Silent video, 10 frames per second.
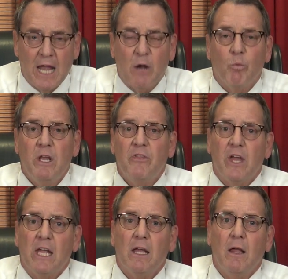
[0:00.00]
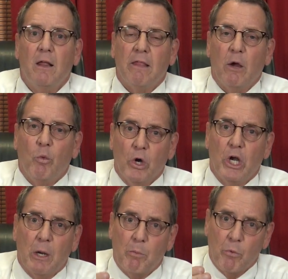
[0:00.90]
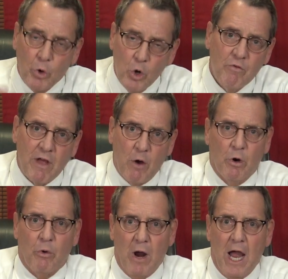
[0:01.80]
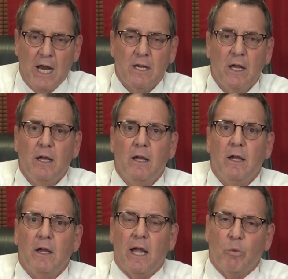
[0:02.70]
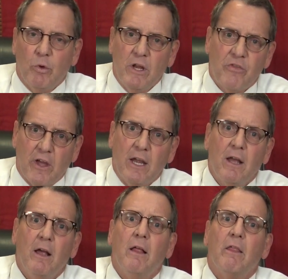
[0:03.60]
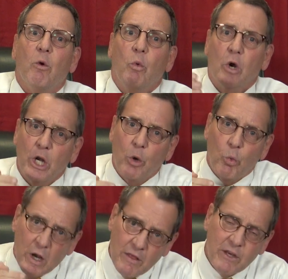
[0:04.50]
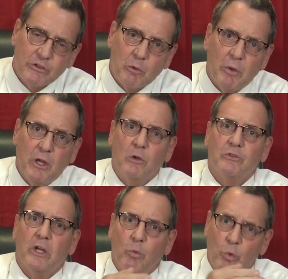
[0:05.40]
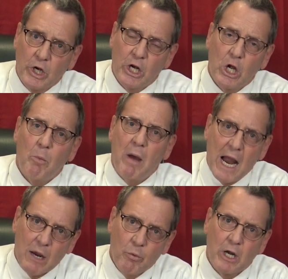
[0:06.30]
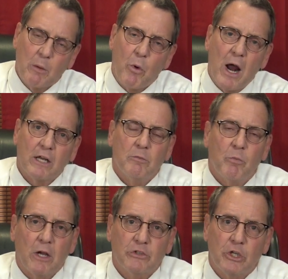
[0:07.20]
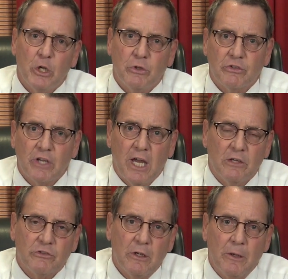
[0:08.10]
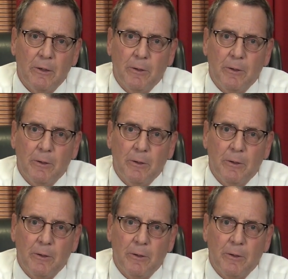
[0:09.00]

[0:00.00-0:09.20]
and we think that we're going to prove that we're right, and we think we're going to win these appeals, and we're going to go back and we're going to prosecute this case.